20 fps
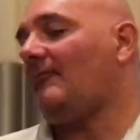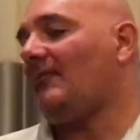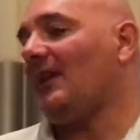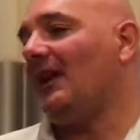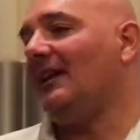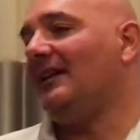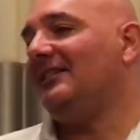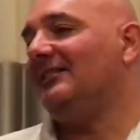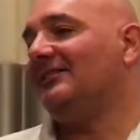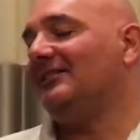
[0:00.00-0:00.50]

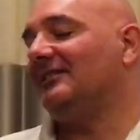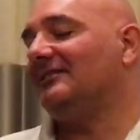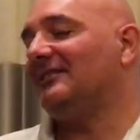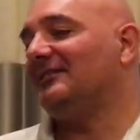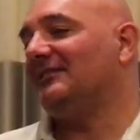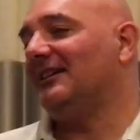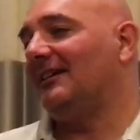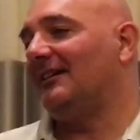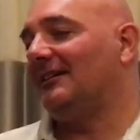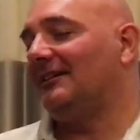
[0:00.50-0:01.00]
And he says,
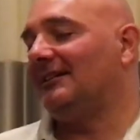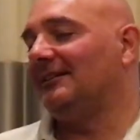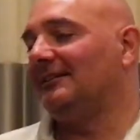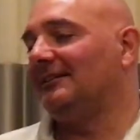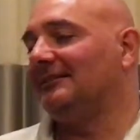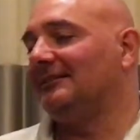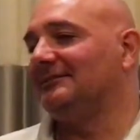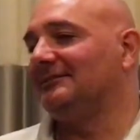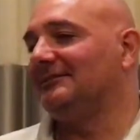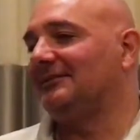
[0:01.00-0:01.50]

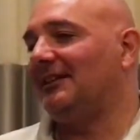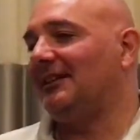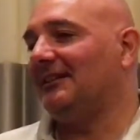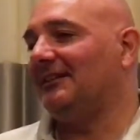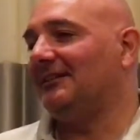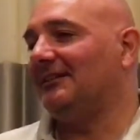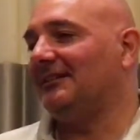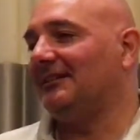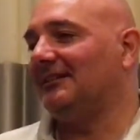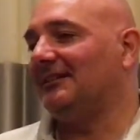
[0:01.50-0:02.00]

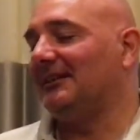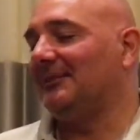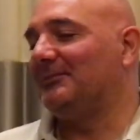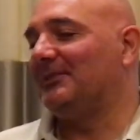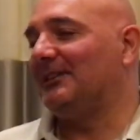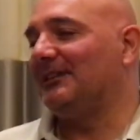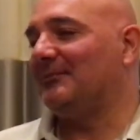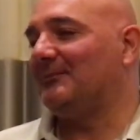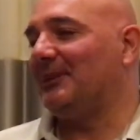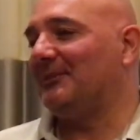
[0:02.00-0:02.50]
Todd, I'm
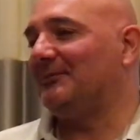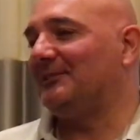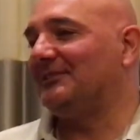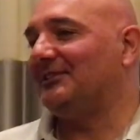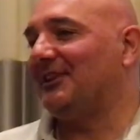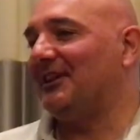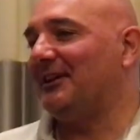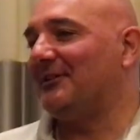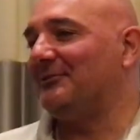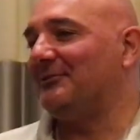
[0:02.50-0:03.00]
thinking about
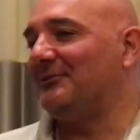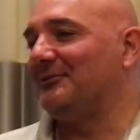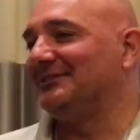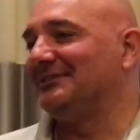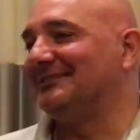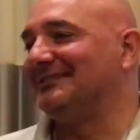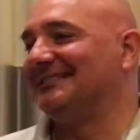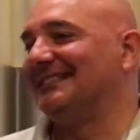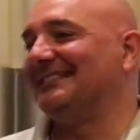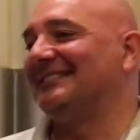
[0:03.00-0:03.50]
retiring. Would
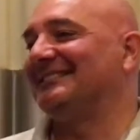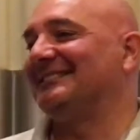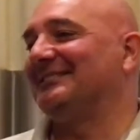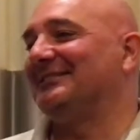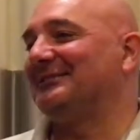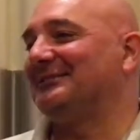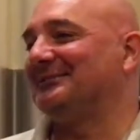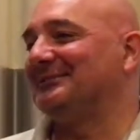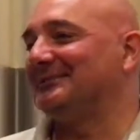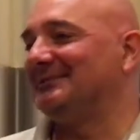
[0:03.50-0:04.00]
you
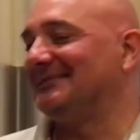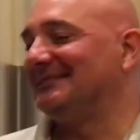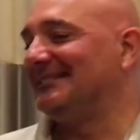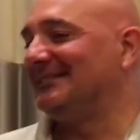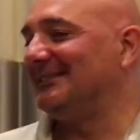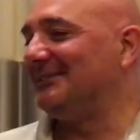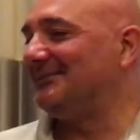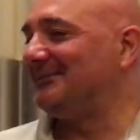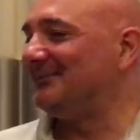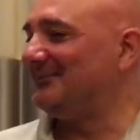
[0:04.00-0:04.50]
consider,
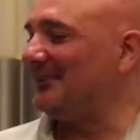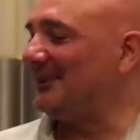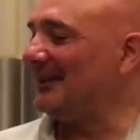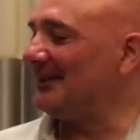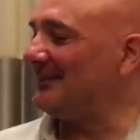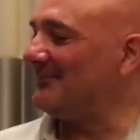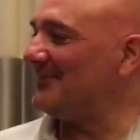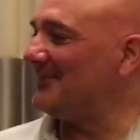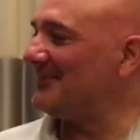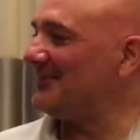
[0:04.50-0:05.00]

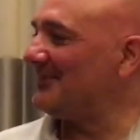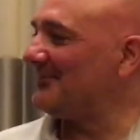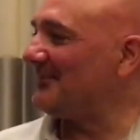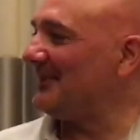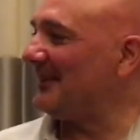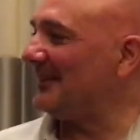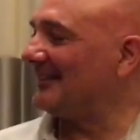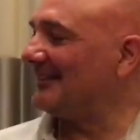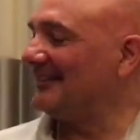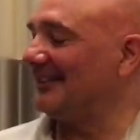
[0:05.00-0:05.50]
buying the business
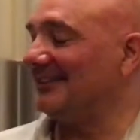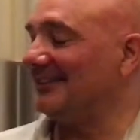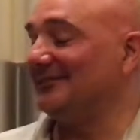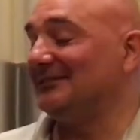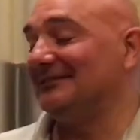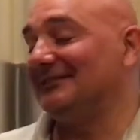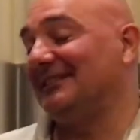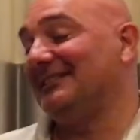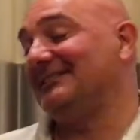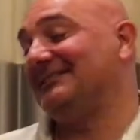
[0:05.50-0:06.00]
back? And I
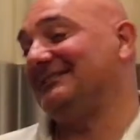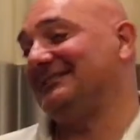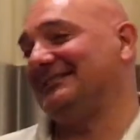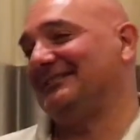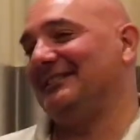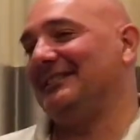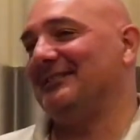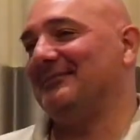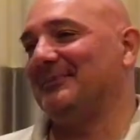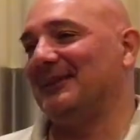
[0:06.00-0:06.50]
was
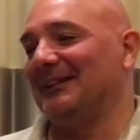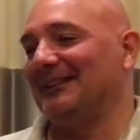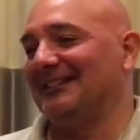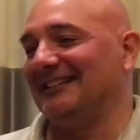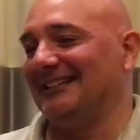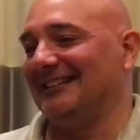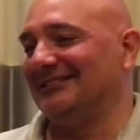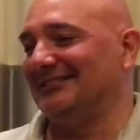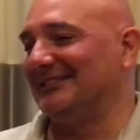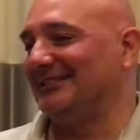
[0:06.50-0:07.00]
thinking about it.
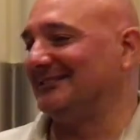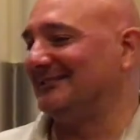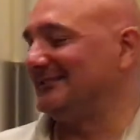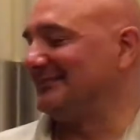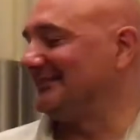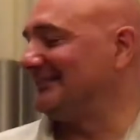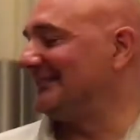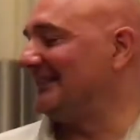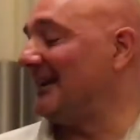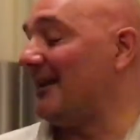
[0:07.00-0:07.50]
I don't know.
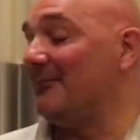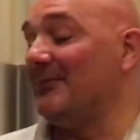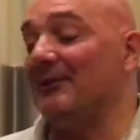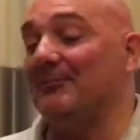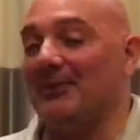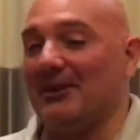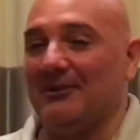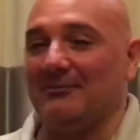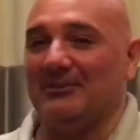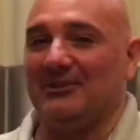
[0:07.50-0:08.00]
We'll see. I'm in a
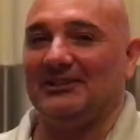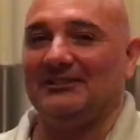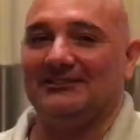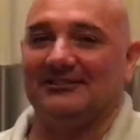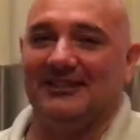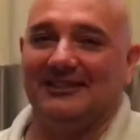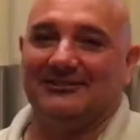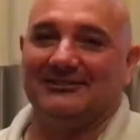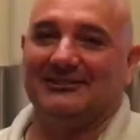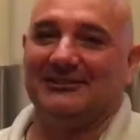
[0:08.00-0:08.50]
better place
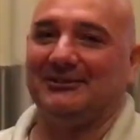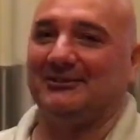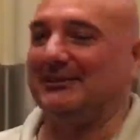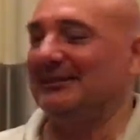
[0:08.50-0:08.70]
now, so.